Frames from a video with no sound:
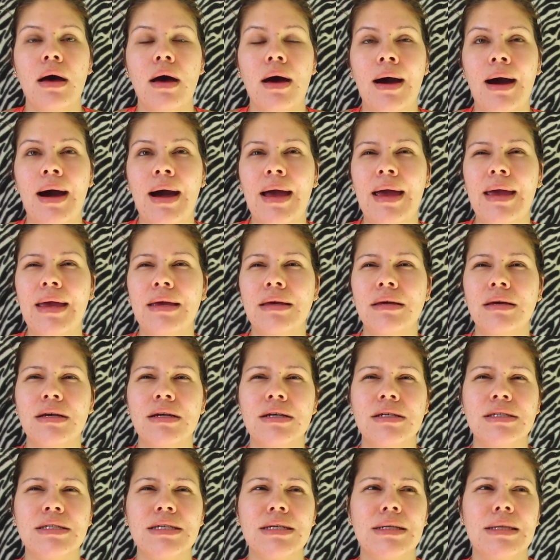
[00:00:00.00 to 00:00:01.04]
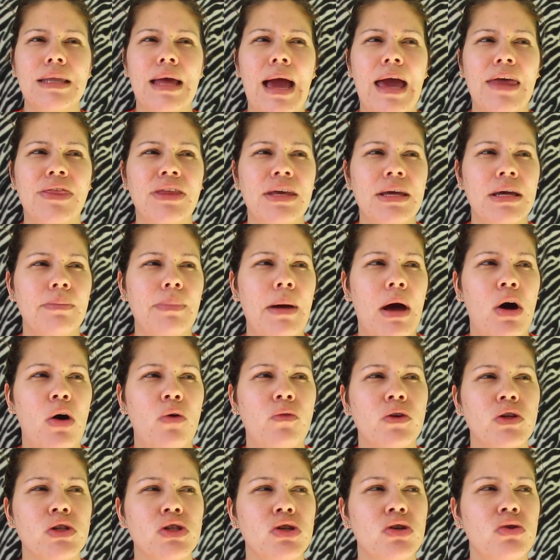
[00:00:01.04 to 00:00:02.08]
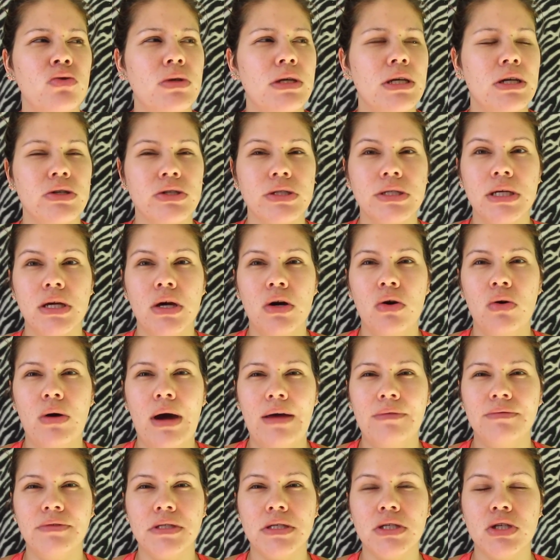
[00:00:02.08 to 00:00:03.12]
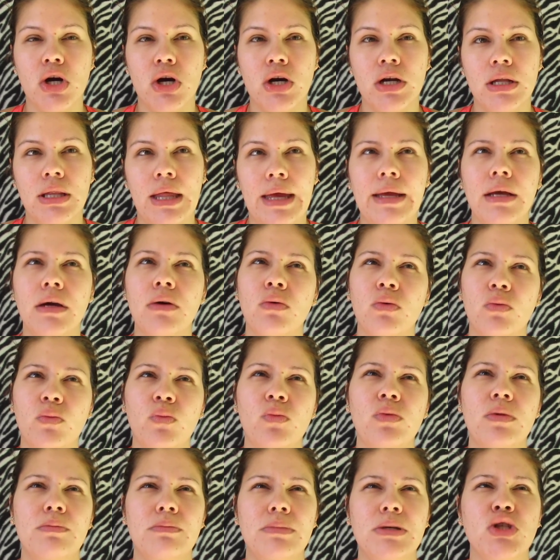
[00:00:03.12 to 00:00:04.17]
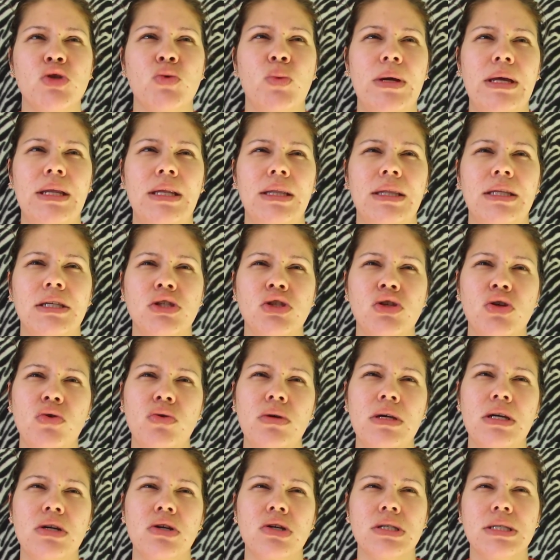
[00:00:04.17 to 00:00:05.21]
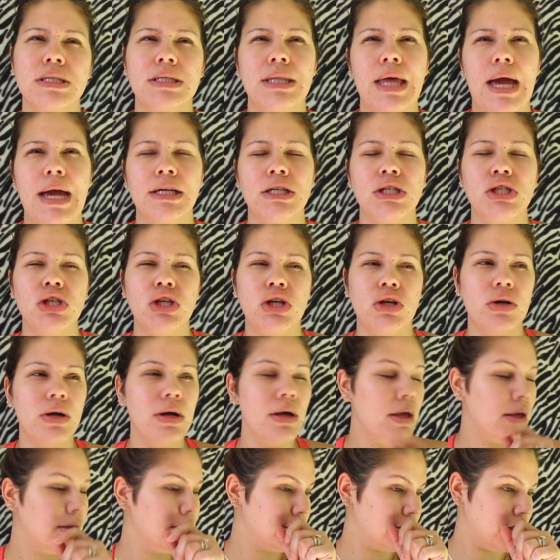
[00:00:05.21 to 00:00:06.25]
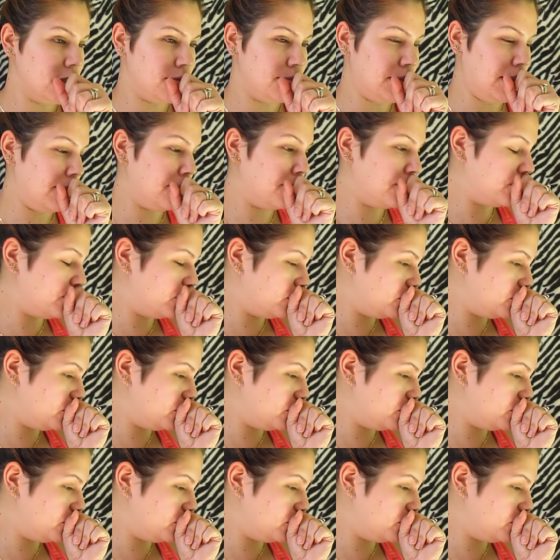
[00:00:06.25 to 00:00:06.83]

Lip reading: I think about over 2 years ago, I've started, like, between the 2 years and last year, excuse me,